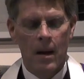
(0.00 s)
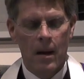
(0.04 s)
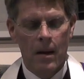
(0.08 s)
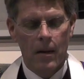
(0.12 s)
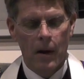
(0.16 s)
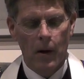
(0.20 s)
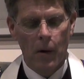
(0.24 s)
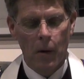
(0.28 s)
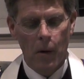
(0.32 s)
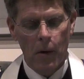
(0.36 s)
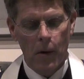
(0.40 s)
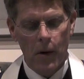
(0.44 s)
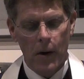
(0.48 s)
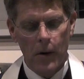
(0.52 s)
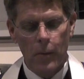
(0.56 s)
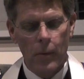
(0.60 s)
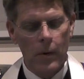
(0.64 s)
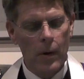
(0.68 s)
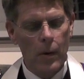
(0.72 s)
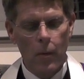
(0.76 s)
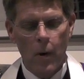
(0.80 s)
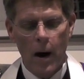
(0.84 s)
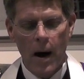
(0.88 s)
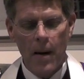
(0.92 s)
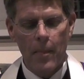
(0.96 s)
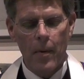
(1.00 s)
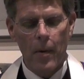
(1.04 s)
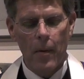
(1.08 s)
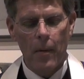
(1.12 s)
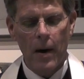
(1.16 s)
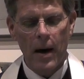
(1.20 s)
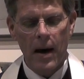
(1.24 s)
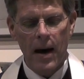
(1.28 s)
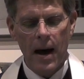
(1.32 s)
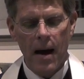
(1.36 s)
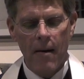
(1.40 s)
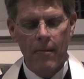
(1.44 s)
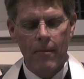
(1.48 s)
The Lord will wipe
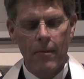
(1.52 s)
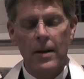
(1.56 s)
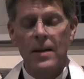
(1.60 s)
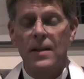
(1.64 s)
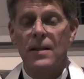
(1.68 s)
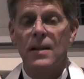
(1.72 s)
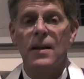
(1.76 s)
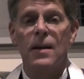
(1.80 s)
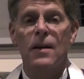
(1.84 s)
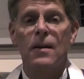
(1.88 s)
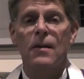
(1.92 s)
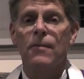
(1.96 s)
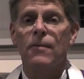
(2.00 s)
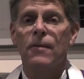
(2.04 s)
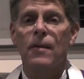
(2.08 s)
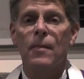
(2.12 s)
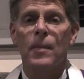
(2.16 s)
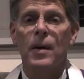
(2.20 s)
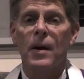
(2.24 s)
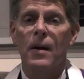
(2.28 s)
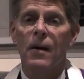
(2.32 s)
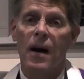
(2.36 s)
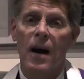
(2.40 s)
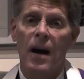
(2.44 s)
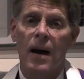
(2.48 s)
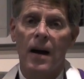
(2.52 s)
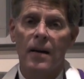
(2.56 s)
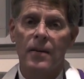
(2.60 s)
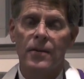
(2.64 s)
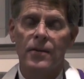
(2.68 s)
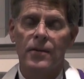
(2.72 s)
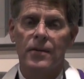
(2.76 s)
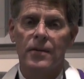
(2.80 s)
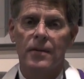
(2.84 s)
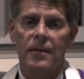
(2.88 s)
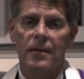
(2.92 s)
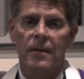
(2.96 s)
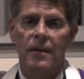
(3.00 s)
away every tear from their
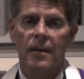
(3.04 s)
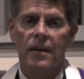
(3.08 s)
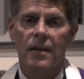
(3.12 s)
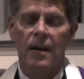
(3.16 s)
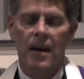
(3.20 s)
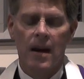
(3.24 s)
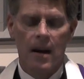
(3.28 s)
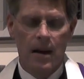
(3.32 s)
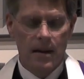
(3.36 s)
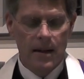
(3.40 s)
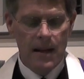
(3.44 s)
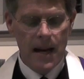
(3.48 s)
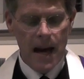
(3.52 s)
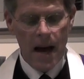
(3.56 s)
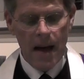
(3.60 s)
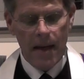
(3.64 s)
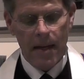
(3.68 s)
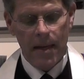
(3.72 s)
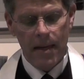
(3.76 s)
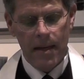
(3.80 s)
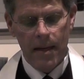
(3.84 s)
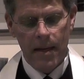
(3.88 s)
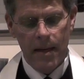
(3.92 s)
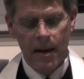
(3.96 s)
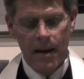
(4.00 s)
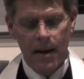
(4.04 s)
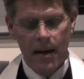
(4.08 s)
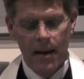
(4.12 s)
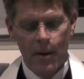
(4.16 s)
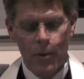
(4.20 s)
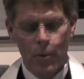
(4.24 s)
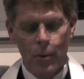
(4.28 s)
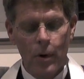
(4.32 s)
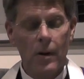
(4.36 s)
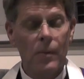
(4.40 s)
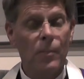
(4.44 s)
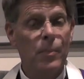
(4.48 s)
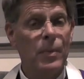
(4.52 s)
eyes. Death
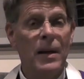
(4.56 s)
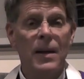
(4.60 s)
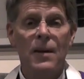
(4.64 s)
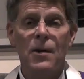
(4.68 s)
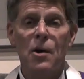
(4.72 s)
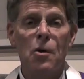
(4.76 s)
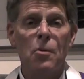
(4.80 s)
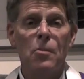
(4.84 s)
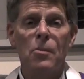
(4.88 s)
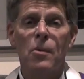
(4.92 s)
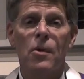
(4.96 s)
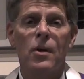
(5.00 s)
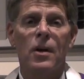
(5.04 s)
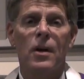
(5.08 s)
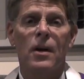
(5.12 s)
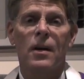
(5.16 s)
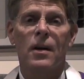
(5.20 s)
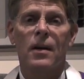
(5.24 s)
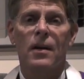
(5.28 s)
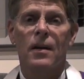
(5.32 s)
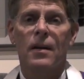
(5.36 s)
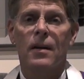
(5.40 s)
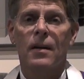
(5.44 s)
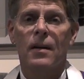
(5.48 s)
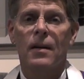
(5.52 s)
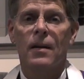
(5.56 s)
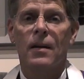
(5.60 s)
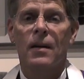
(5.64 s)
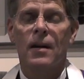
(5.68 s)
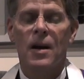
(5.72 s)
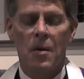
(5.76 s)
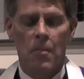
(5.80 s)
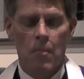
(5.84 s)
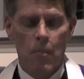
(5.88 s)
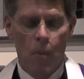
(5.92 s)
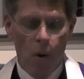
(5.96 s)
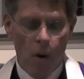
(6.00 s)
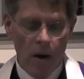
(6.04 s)
will be no more.
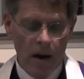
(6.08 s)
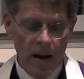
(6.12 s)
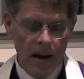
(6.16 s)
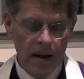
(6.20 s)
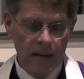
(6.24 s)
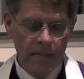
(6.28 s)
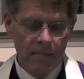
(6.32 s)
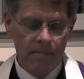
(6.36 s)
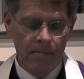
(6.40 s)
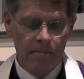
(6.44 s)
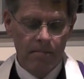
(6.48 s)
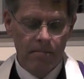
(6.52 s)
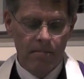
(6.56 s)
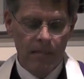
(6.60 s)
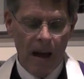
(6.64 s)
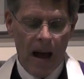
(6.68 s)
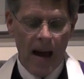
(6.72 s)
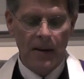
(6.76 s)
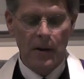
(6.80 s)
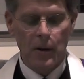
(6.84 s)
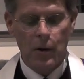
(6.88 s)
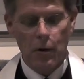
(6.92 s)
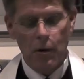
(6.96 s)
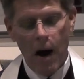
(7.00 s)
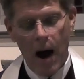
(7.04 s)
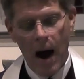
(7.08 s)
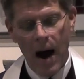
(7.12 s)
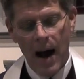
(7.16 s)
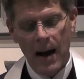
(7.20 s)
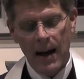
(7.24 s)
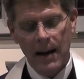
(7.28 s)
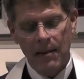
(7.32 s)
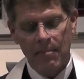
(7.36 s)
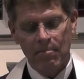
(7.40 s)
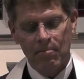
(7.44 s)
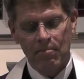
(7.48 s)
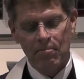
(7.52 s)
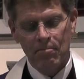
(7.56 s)
Mourning and
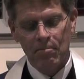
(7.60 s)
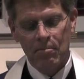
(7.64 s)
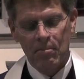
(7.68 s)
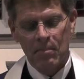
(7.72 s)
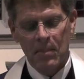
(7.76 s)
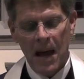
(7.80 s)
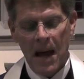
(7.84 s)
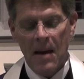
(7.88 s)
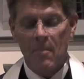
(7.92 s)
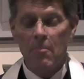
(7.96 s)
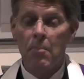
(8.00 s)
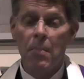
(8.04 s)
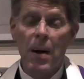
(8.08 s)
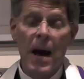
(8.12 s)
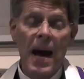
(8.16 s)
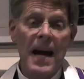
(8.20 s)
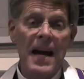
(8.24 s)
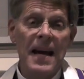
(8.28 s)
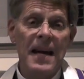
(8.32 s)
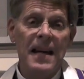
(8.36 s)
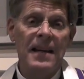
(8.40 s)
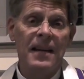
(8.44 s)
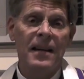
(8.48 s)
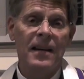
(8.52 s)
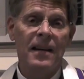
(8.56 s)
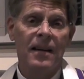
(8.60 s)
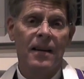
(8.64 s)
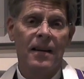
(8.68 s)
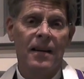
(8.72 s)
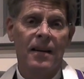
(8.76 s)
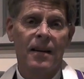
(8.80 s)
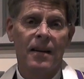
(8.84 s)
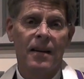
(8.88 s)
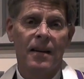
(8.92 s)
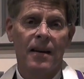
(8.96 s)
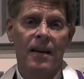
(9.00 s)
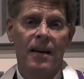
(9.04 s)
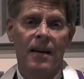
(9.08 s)
crying and pain
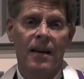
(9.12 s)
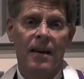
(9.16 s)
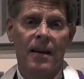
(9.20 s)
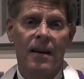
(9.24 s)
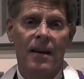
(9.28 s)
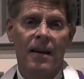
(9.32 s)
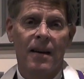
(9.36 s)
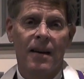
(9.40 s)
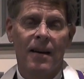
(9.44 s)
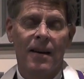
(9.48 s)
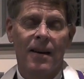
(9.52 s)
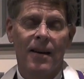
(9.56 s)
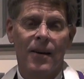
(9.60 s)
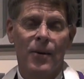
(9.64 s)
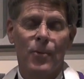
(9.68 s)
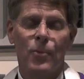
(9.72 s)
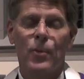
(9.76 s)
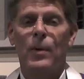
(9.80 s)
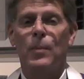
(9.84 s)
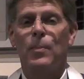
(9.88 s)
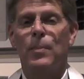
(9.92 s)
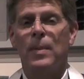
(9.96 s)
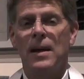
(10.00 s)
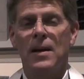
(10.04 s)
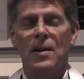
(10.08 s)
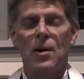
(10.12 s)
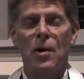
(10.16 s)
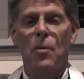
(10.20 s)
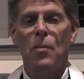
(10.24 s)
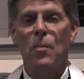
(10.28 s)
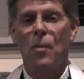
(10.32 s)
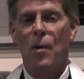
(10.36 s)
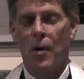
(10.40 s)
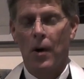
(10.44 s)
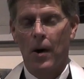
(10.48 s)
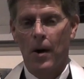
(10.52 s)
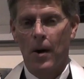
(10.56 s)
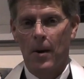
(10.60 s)
will be no
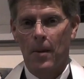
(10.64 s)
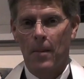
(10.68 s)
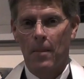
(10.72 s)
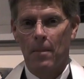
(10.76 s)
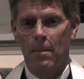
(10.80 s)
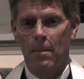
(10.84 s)
more.